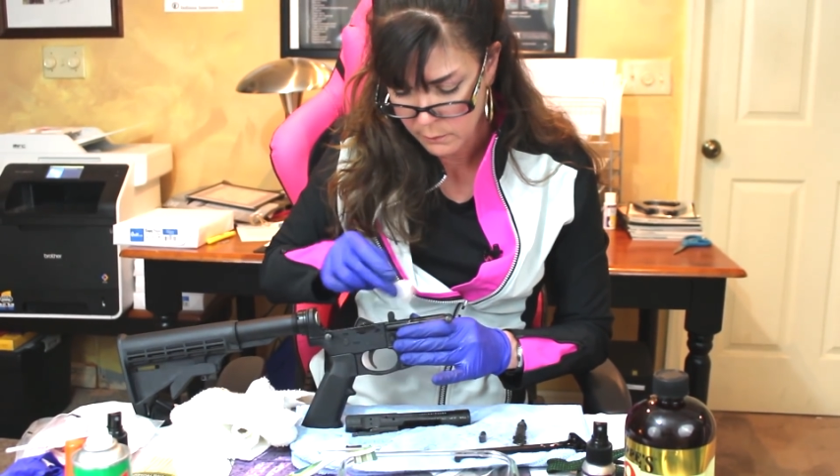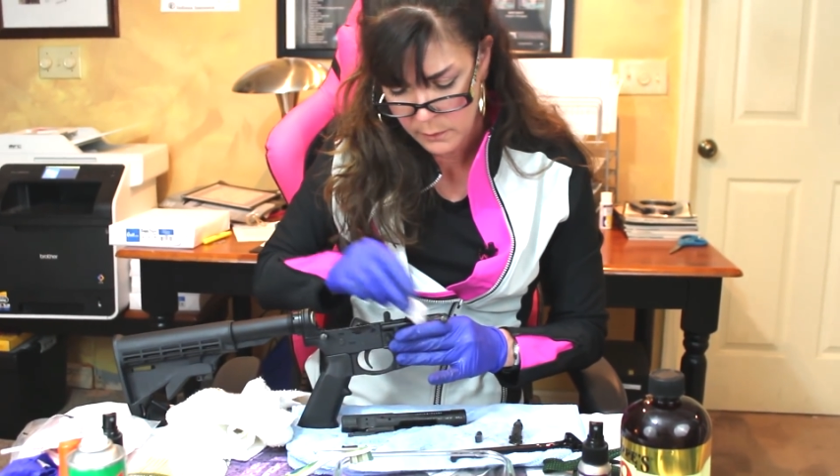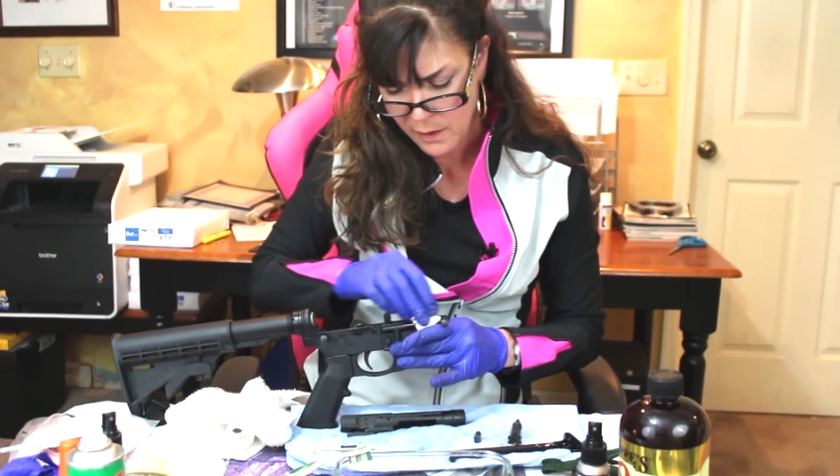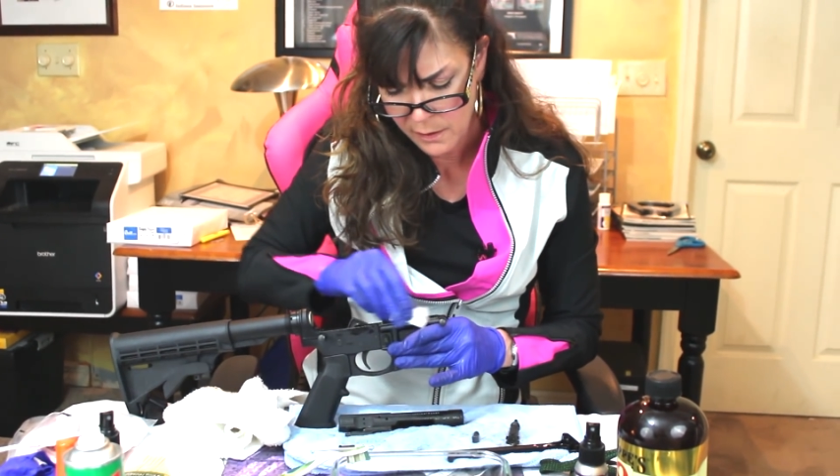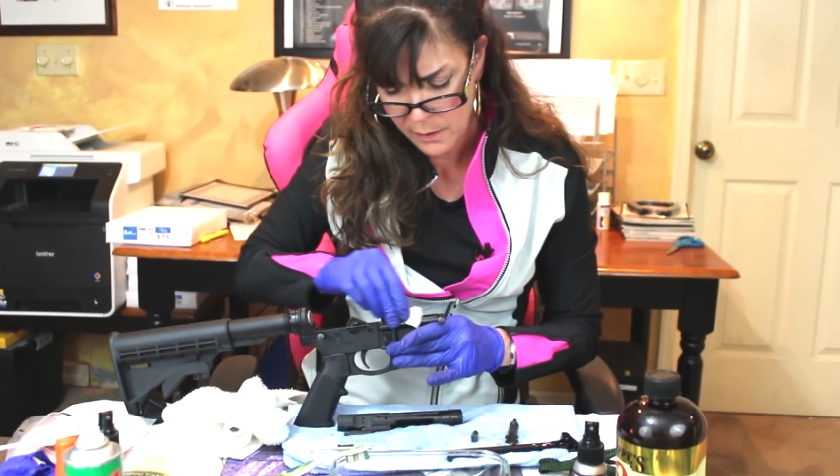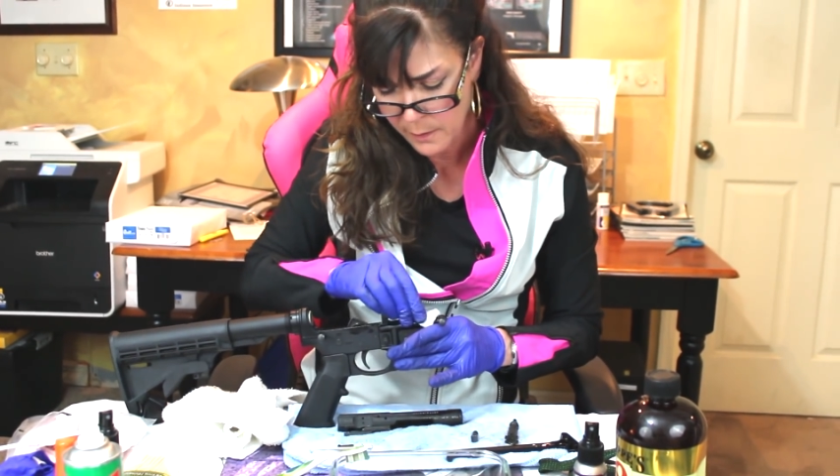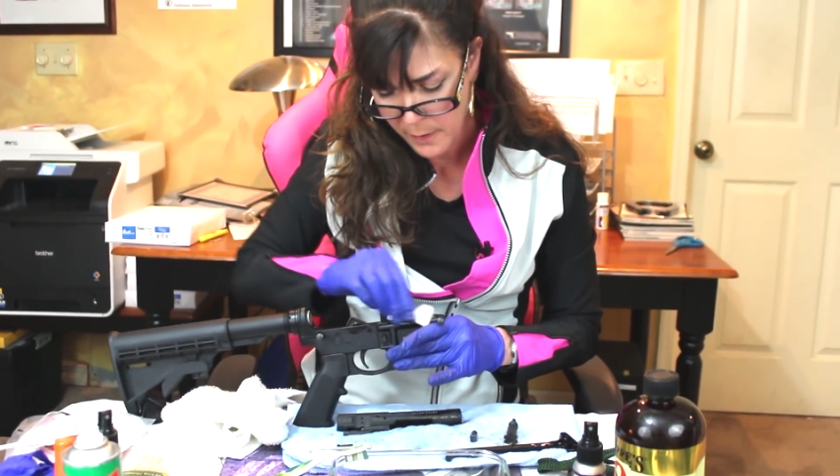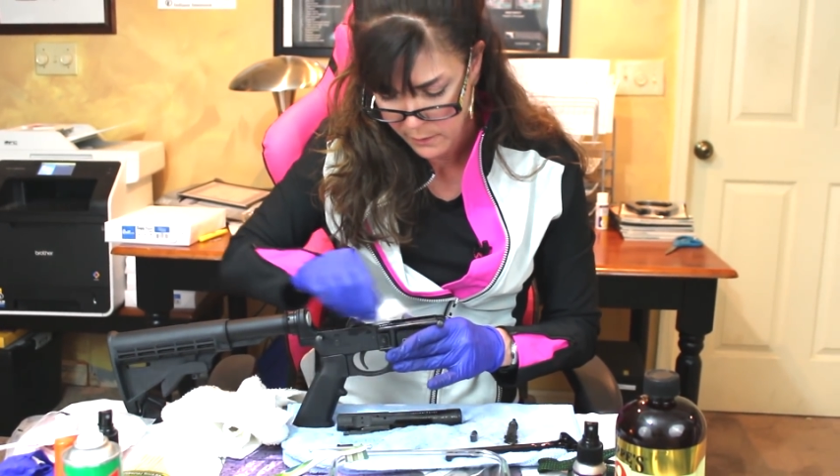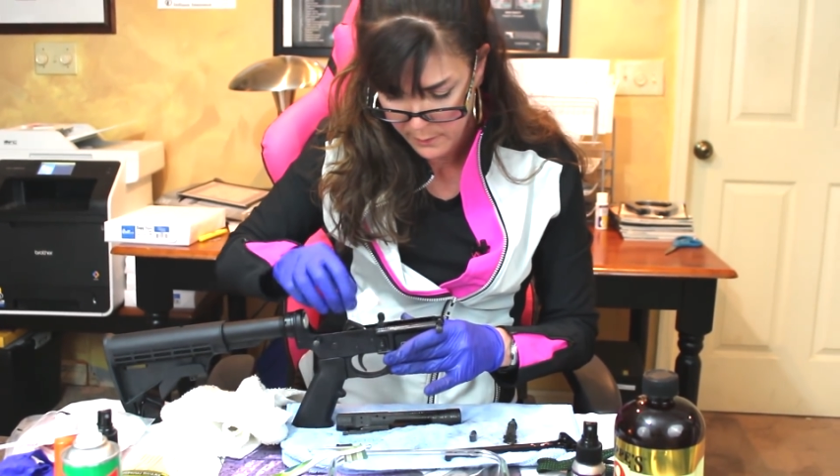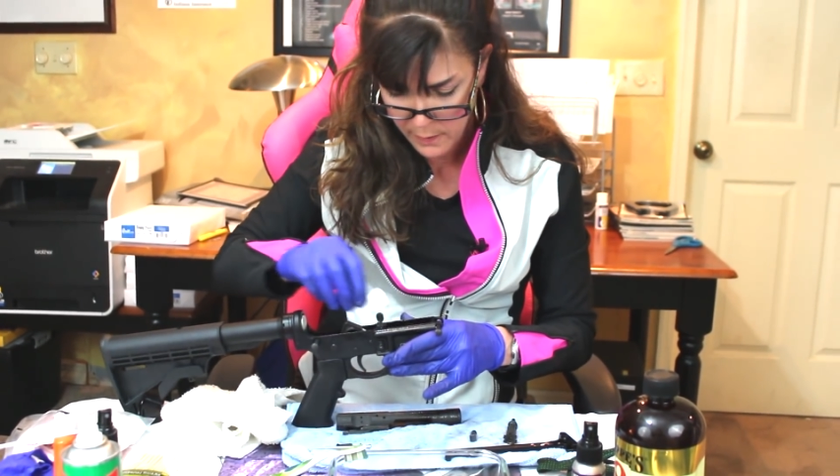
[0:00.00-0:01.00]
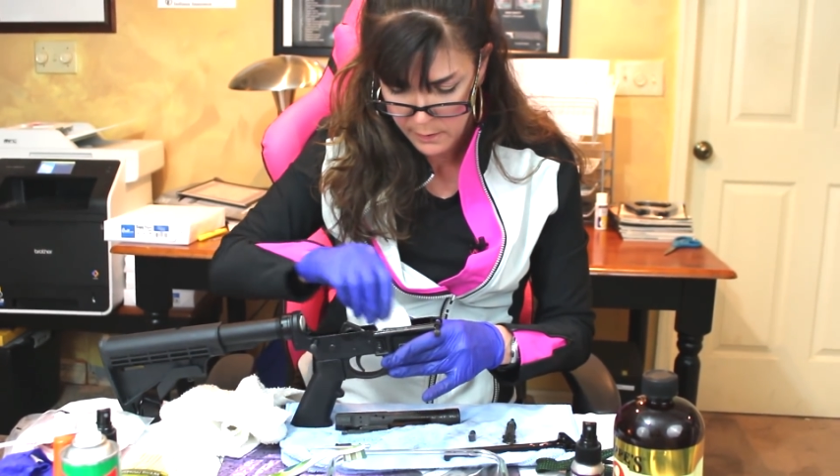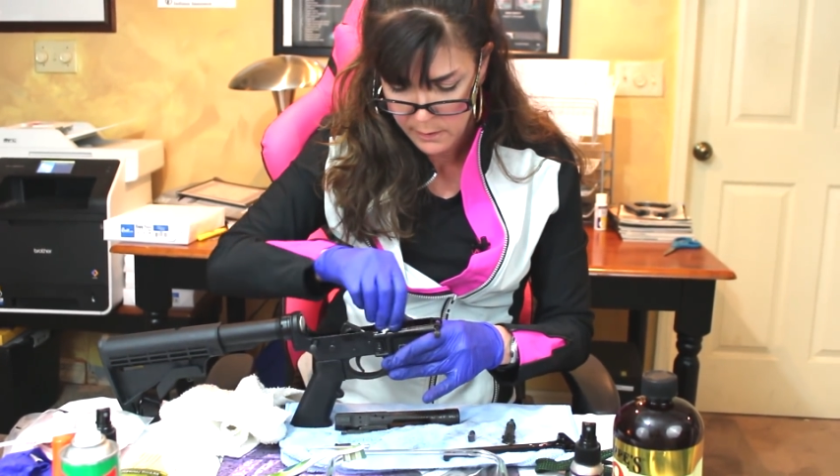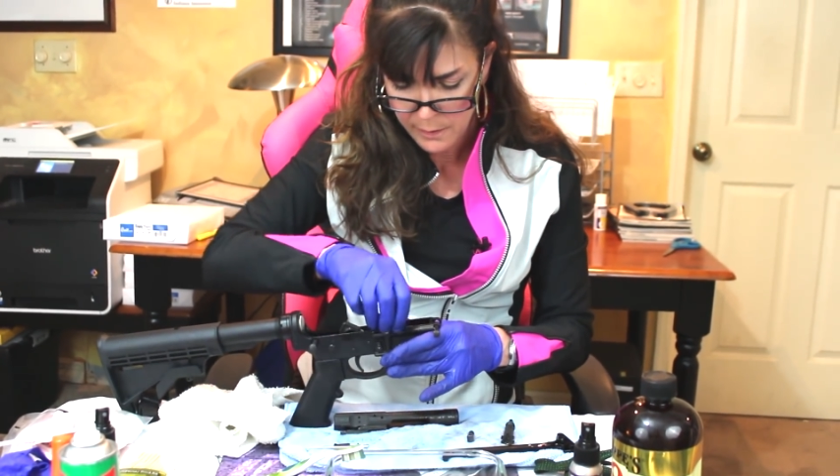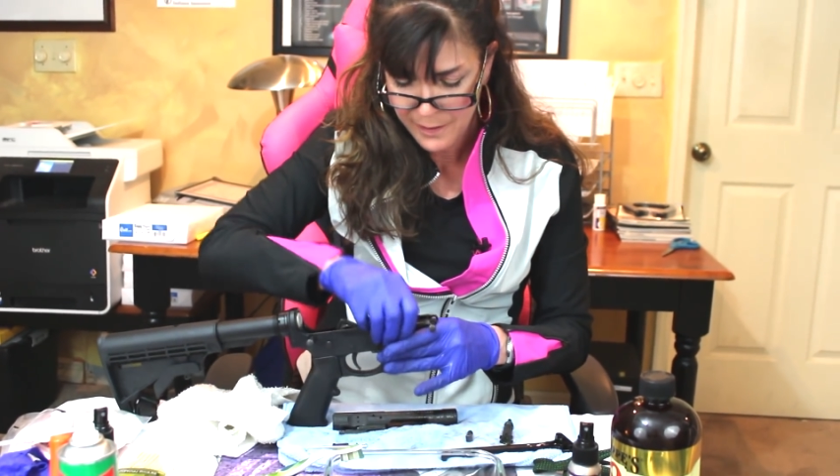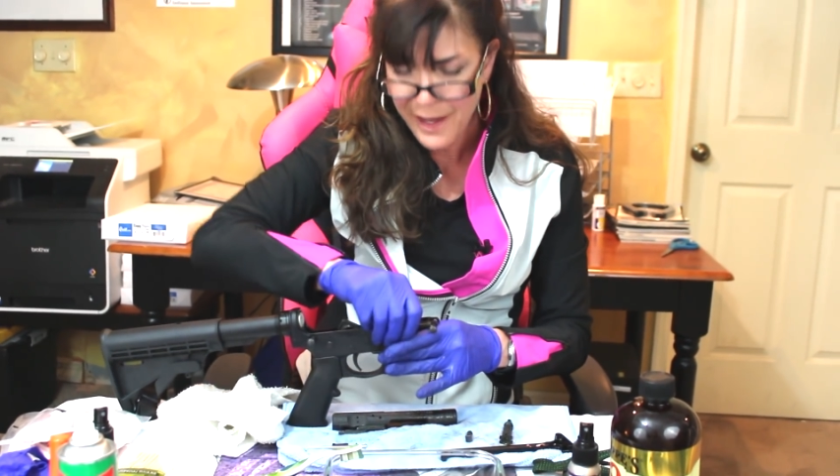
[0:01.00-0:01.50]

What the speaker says: doesn't smell the best.